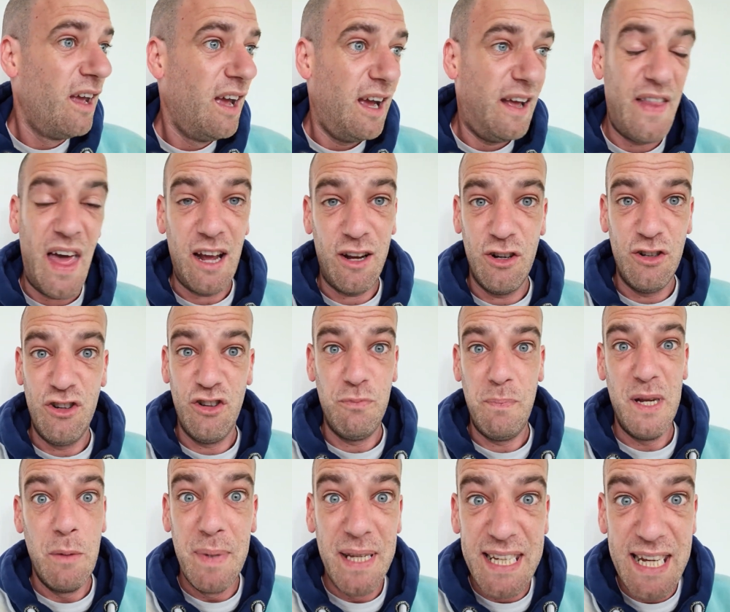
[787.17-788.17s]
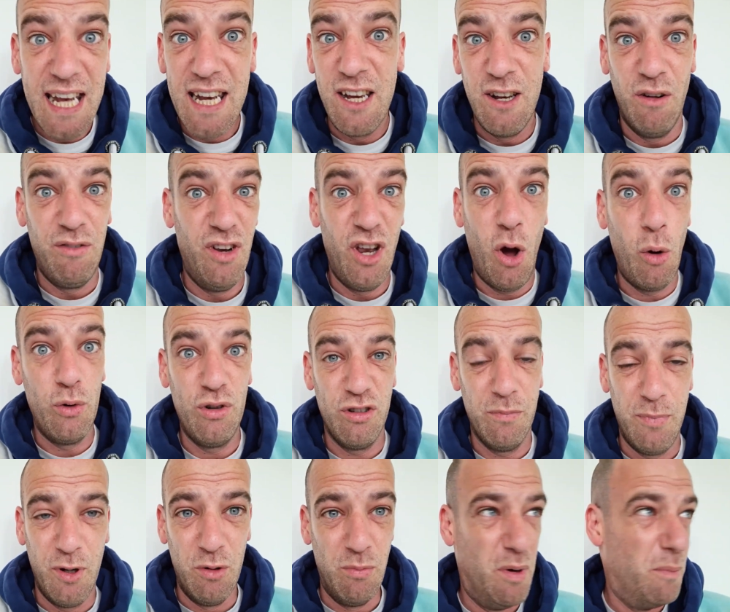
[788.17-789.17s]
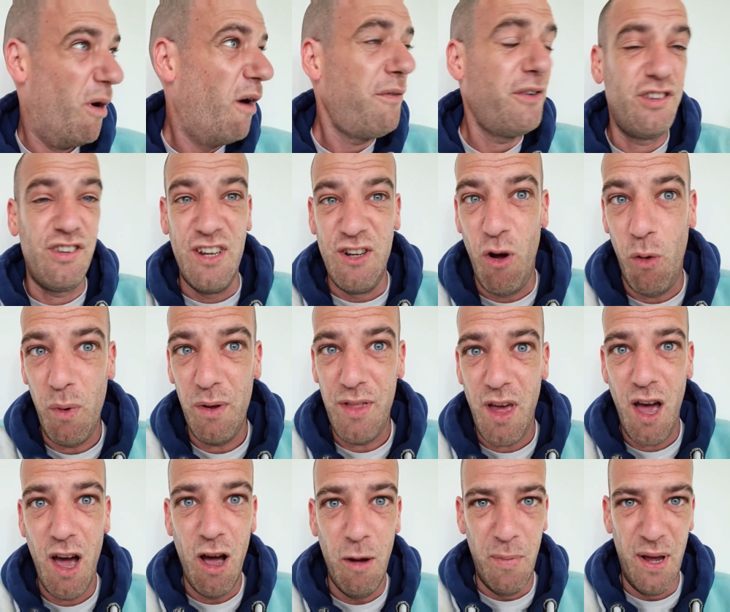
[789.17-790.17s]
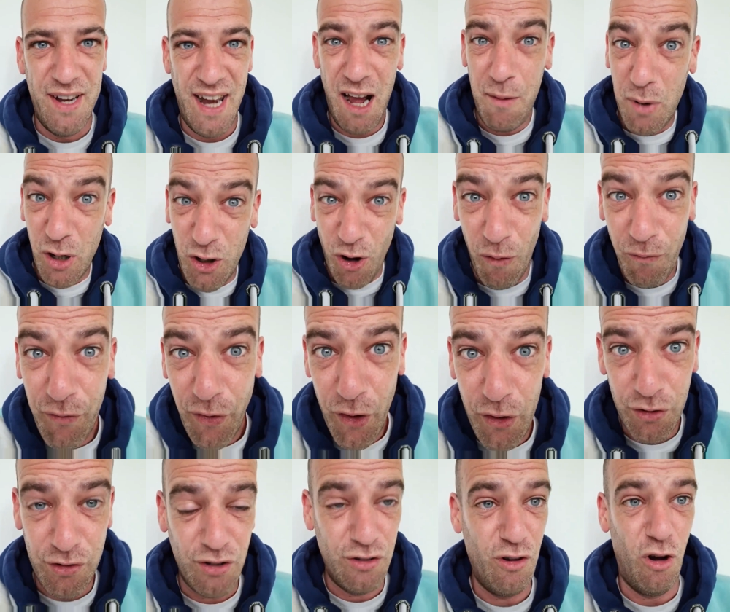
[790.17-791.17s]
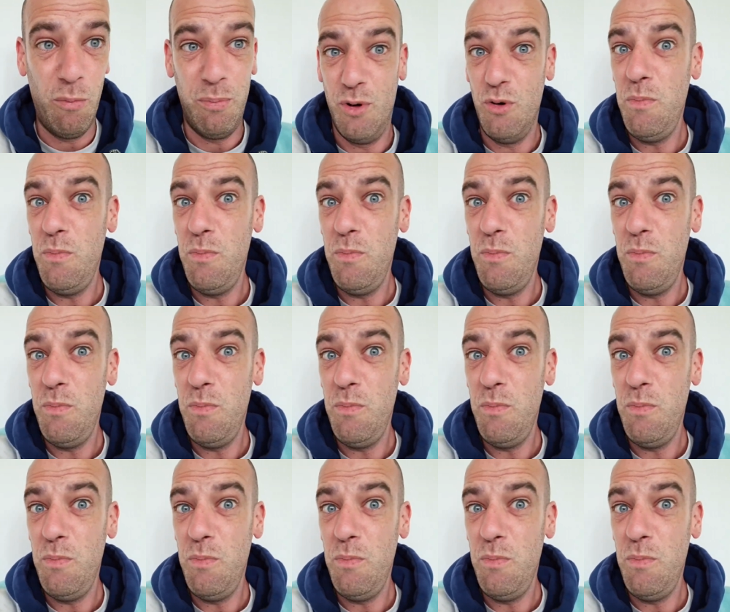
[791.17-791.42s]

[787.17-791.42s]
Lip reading: And that could just be the beginning of loads of boom. Obviously not with her, but now my confidence is up.